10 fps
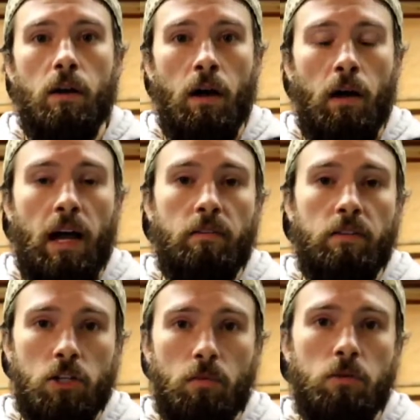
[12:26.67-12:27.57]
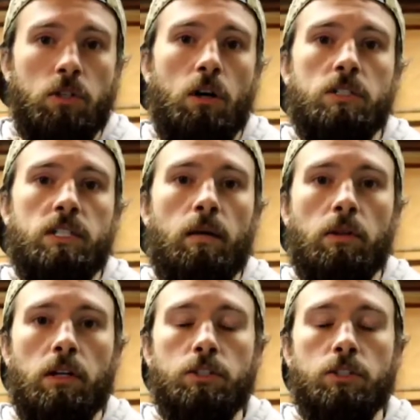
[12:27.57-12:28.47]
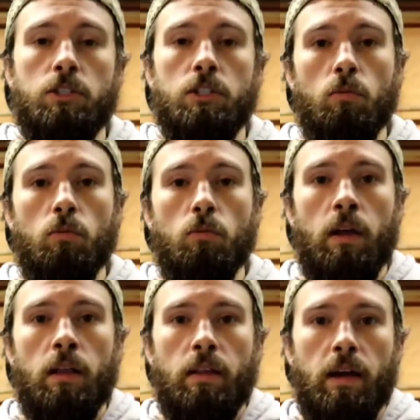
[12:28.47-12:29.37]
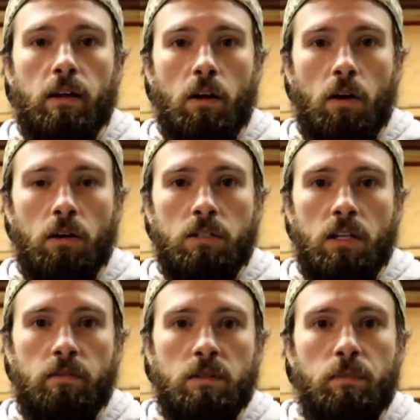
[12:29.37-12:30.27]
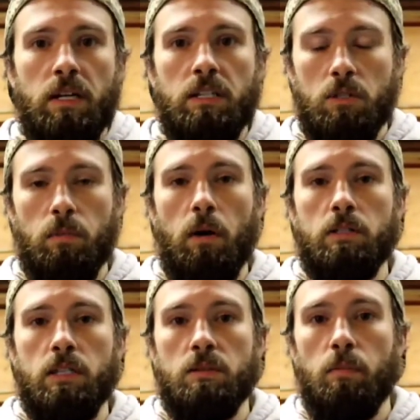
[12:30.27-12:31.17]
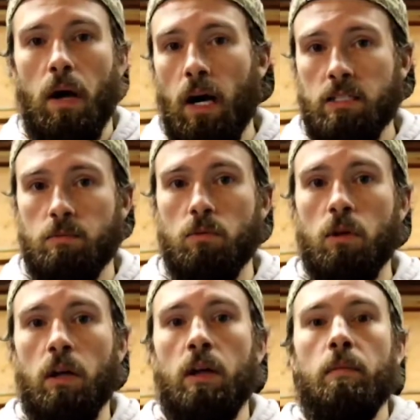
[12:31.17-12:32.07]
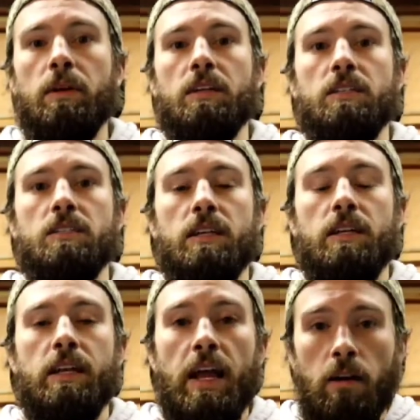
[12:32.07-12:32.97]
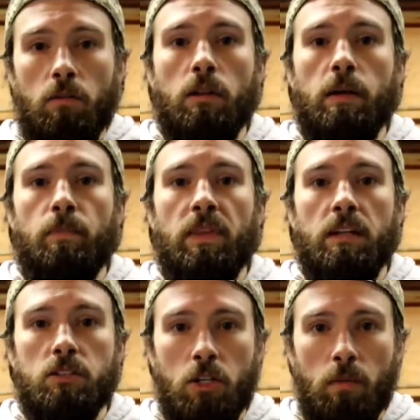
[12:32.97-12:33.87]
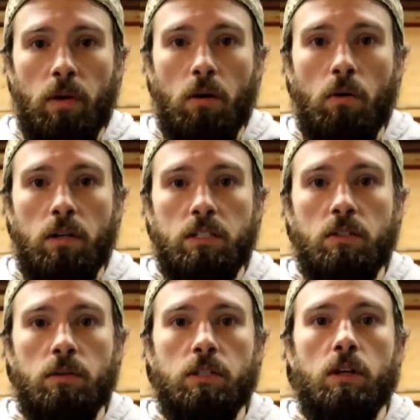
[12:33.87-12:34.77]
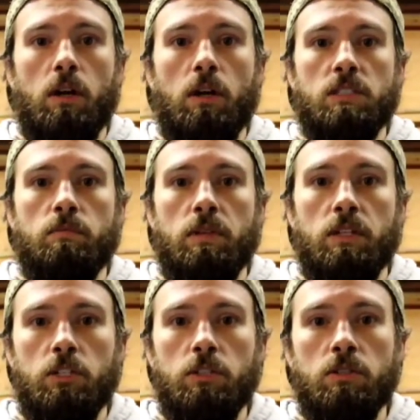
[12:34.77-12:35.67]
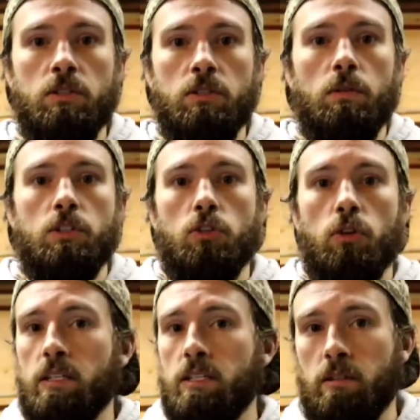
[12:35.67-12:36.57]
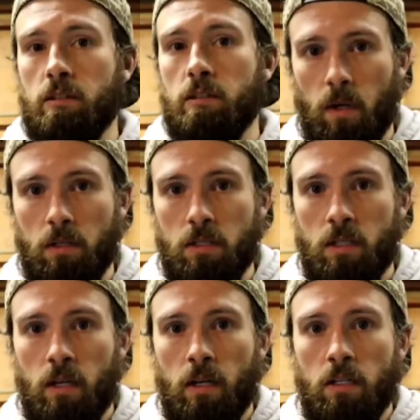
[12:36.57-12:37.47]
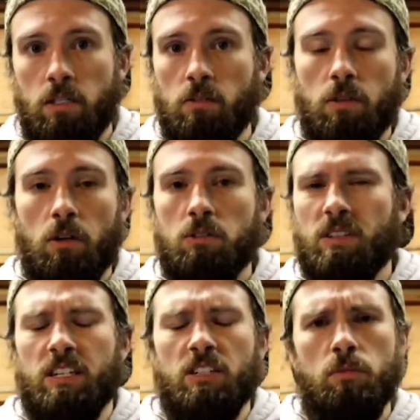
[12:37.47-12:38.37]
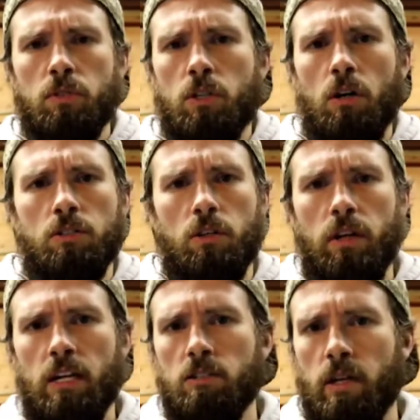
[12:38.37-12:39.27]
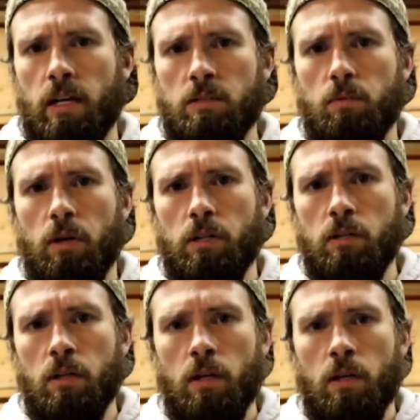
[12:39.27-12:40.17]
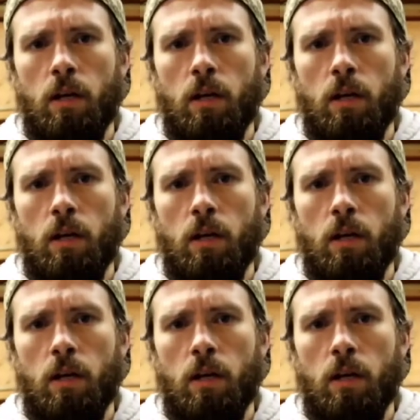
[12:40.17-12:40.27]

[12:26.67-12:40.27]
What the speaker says: have a turbocharged application. You want that car to have as best response as possible, because inherently that turbo is going to cause some issues with the transient response. So you'll notice with like a supercharged or naturally aspirated